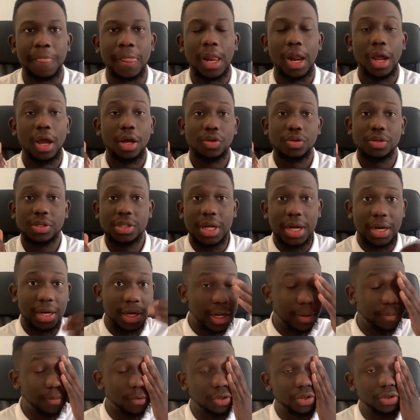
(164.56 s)
You start
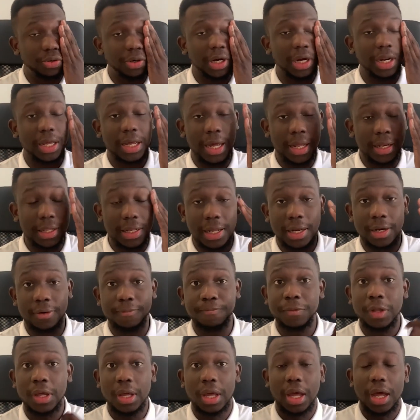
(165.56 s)
demo trading, and
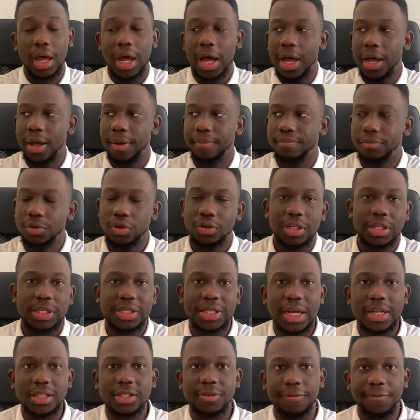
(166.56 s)
then you
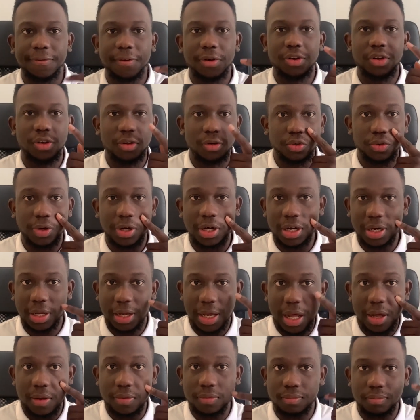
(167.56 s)
decide to fund your trading
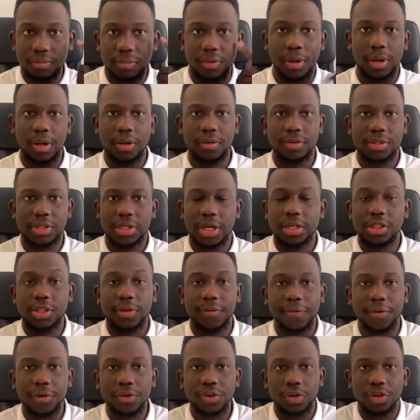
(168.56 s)
account. Yeah, you decide to
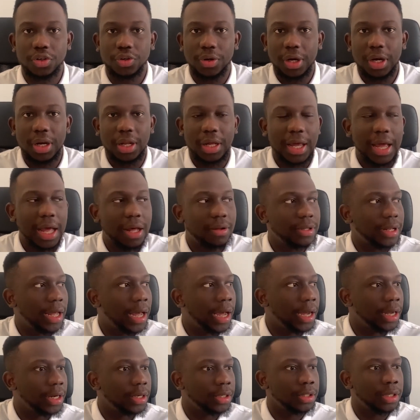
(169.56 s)
fund your trading account,
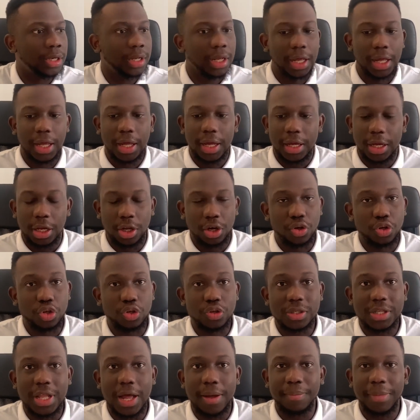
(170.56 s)
and you know, you
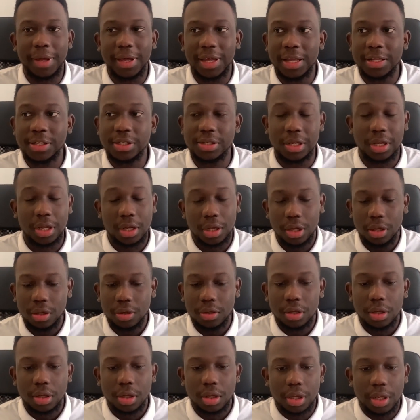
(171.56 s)
start making.
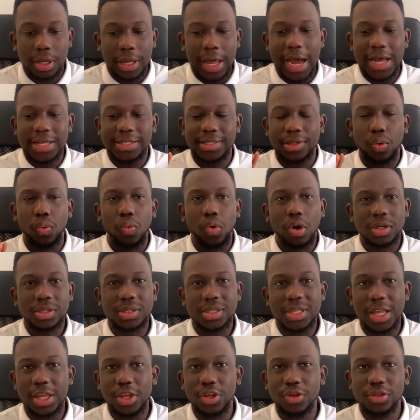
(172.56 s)
Guys, the worst
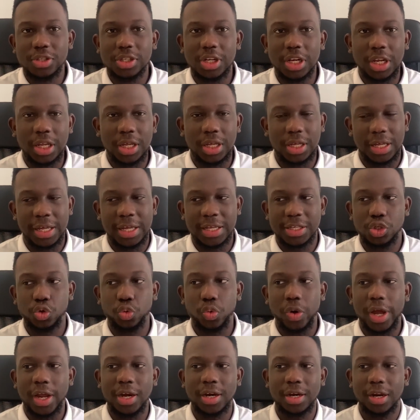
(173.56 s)
thing usually is
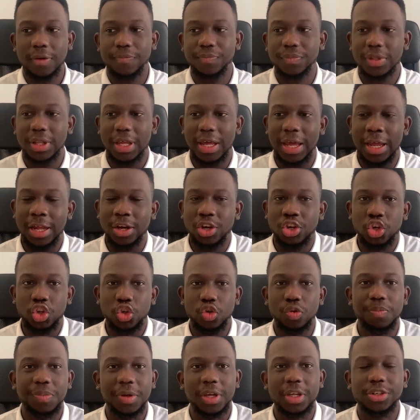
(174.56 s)
when a
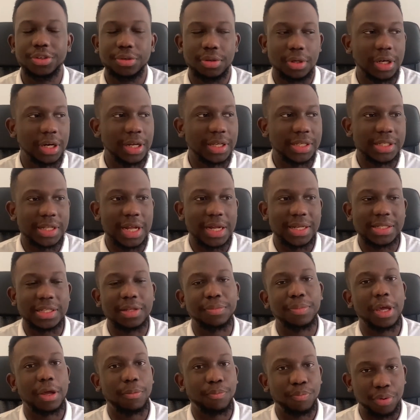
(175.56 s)
newbie trader starts to
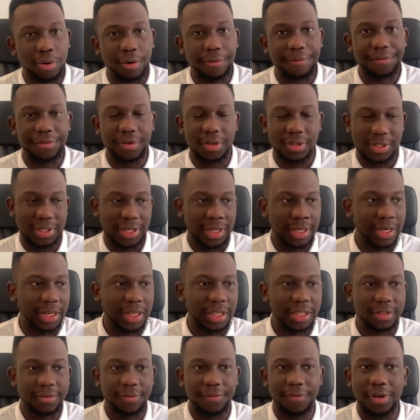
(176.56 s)
make profit in
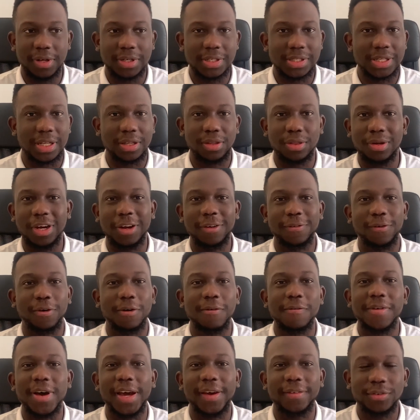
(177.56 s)
his first 3, 4,
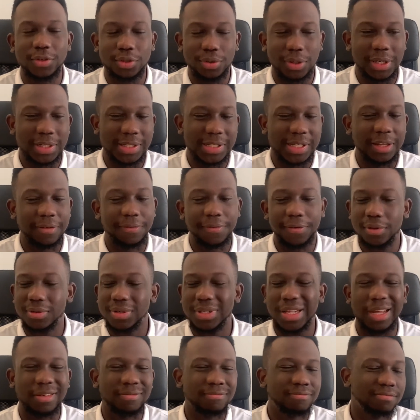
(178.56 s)
5 trades. He feels
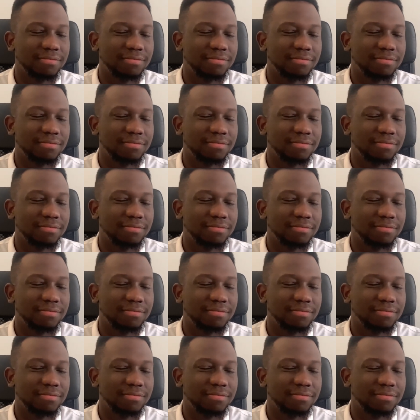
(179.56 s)
like